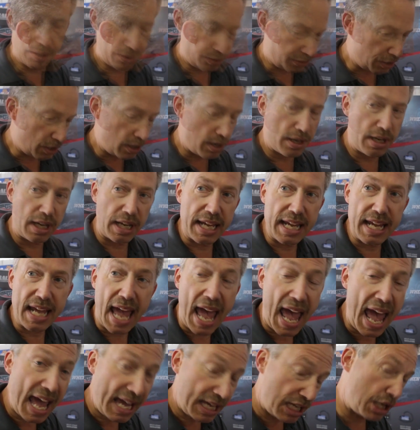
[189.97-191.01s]
Thirdly,
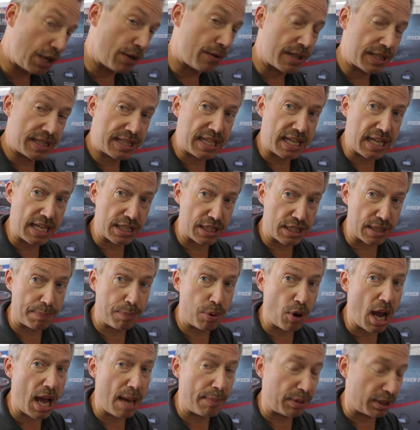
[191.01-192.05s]
accuracy is a
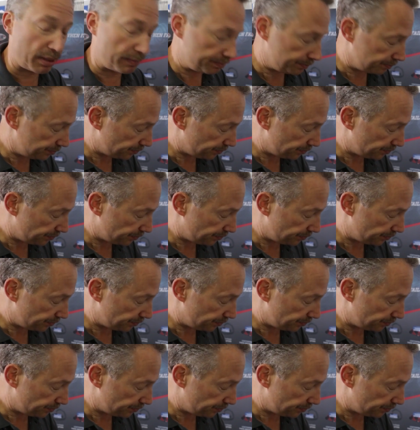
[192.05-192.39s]
problem.